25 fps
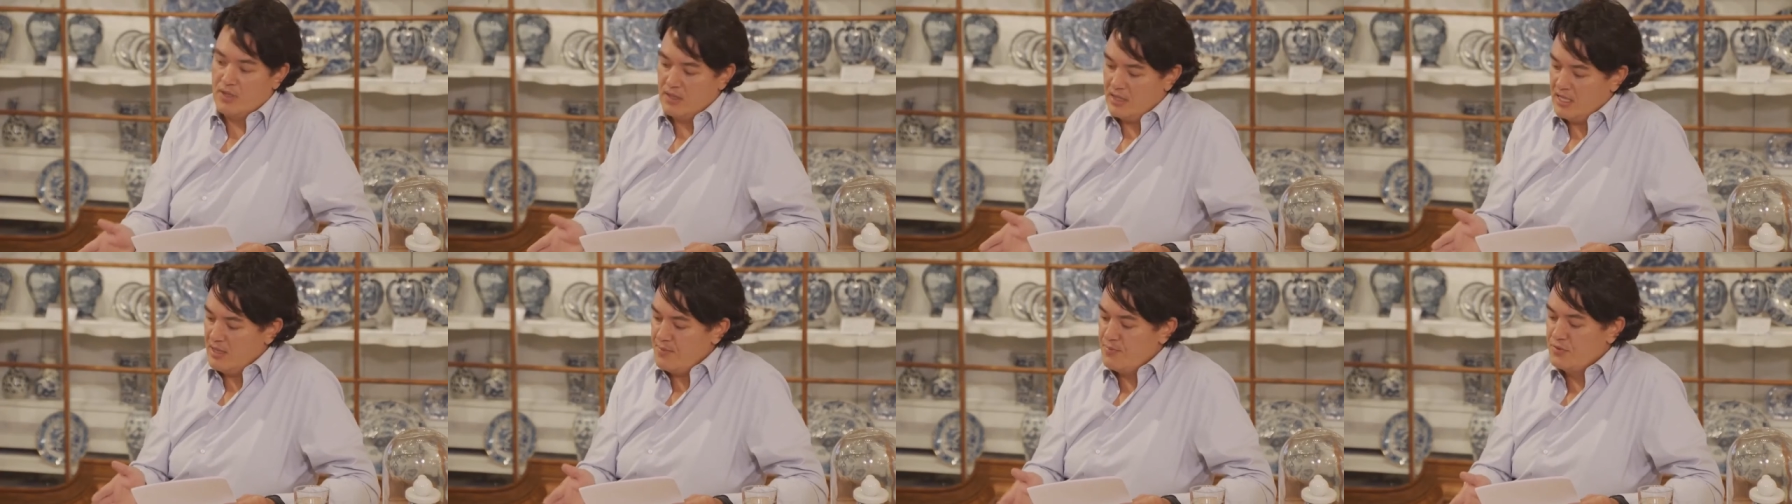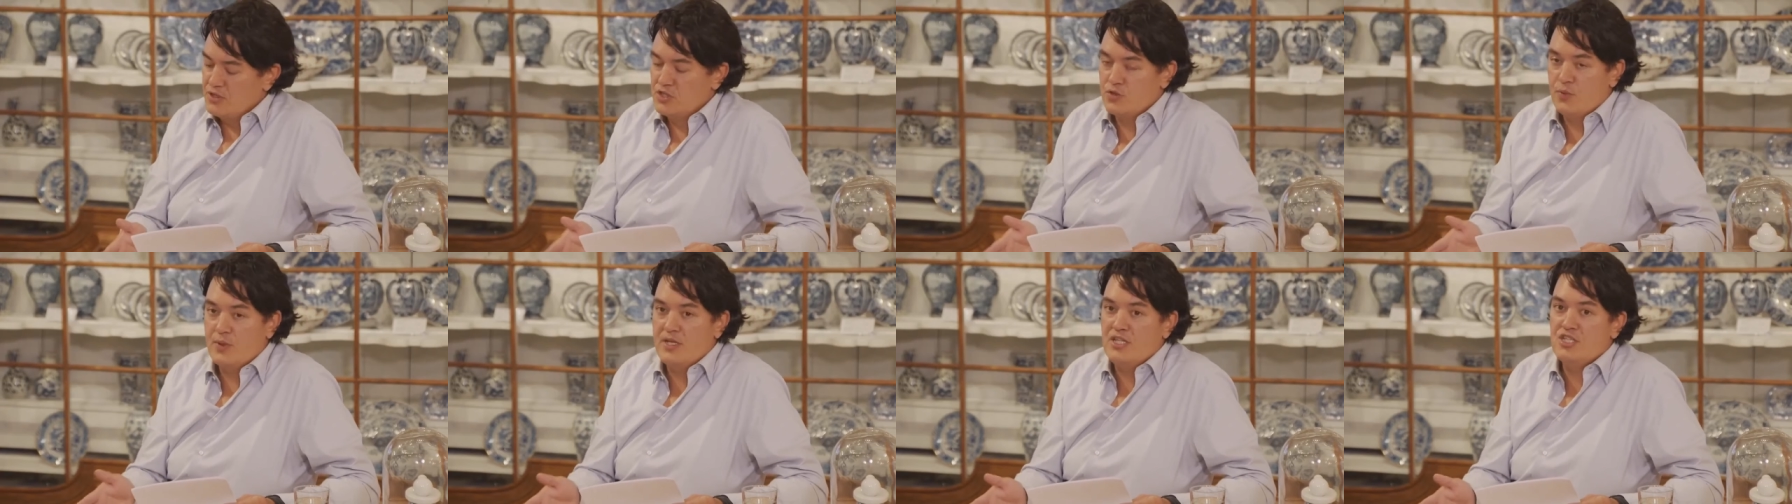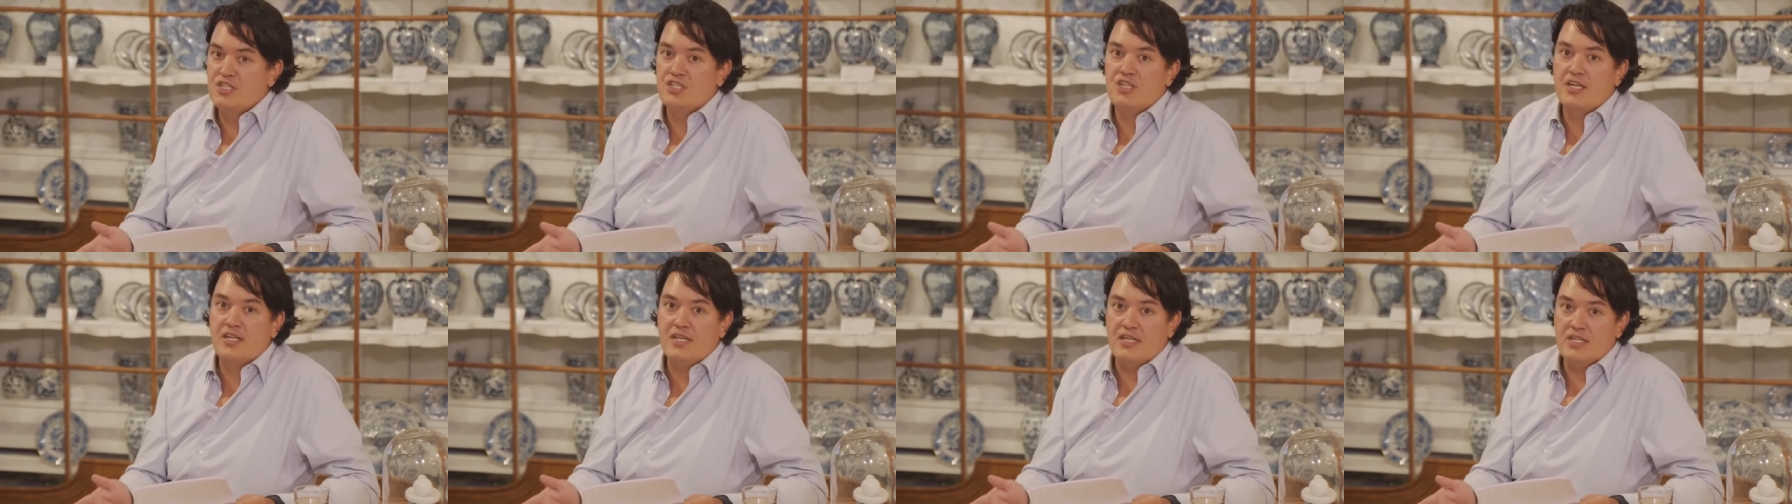in between
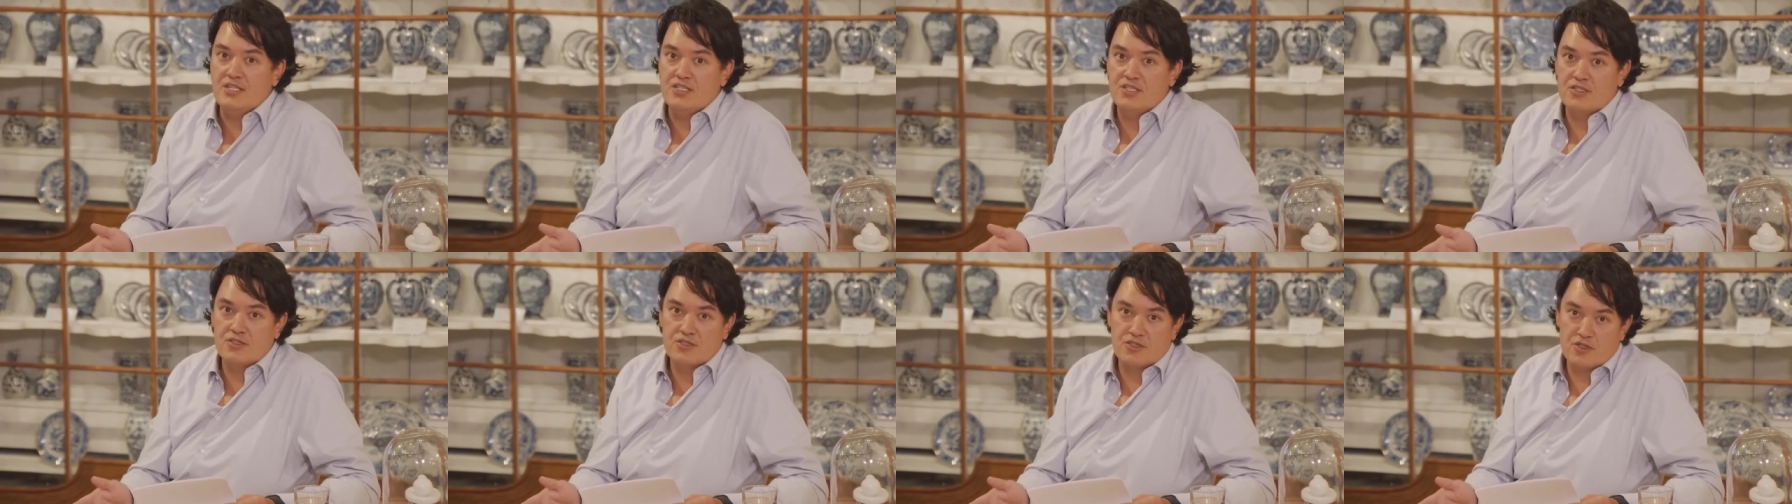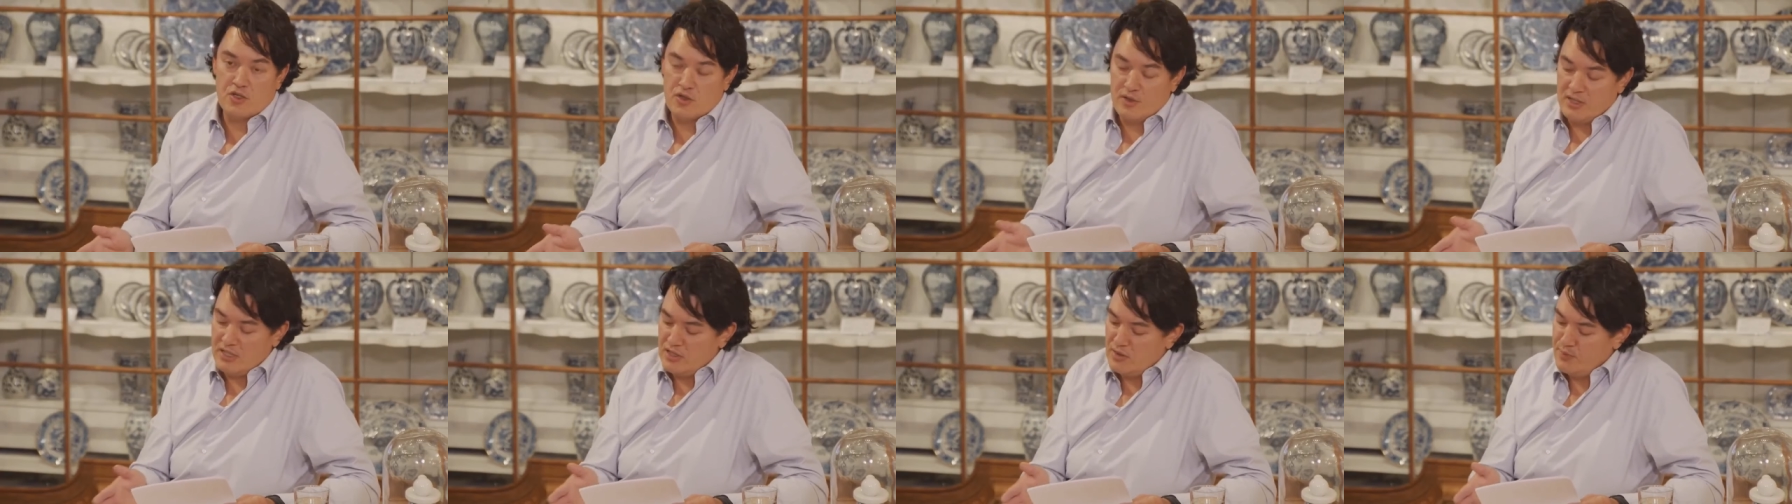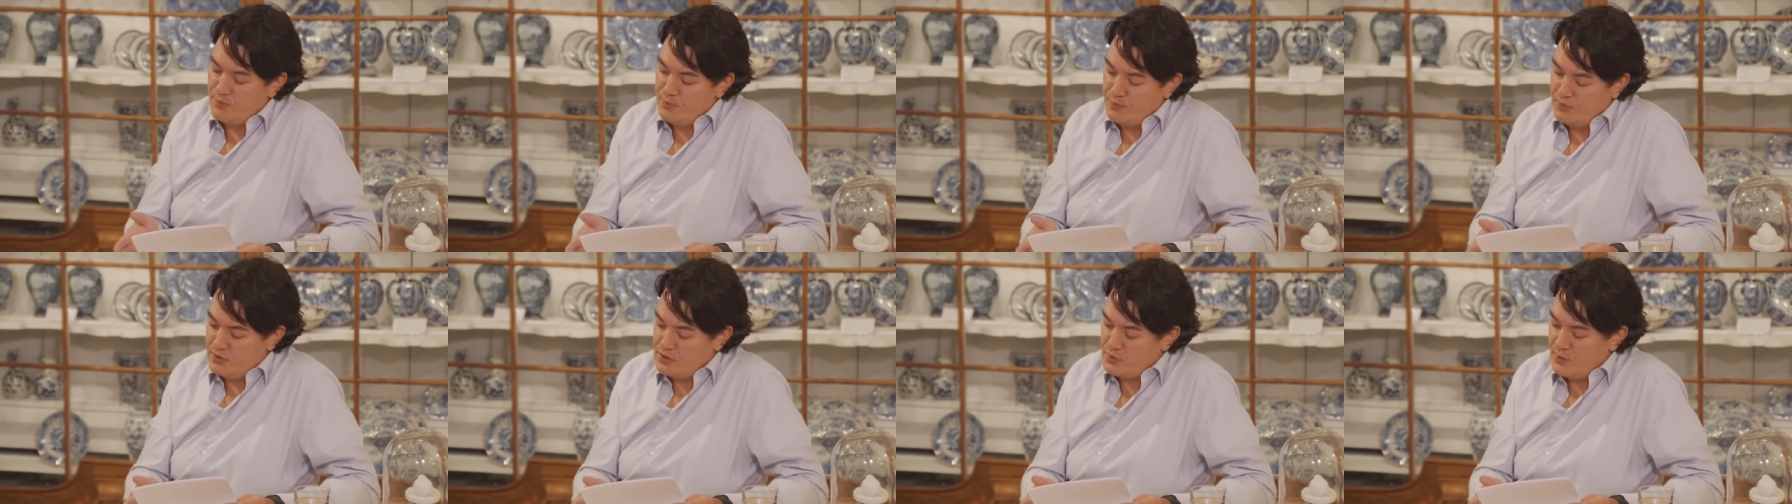cities. So in the,
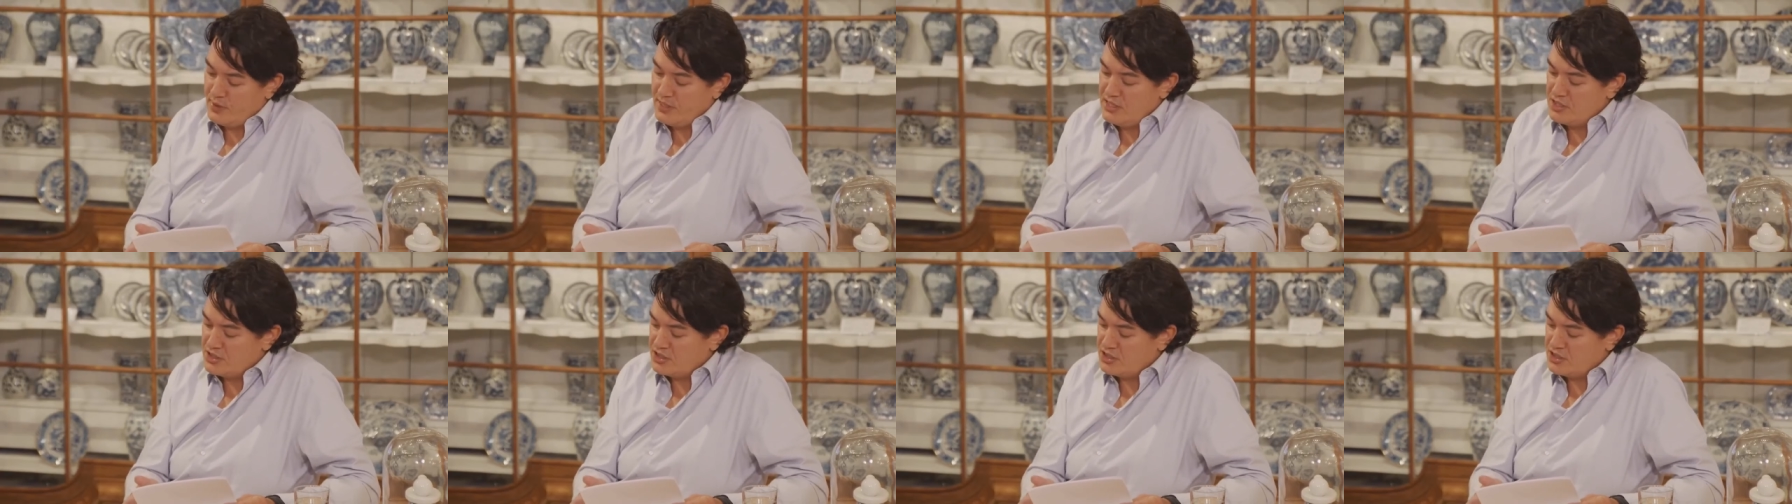between the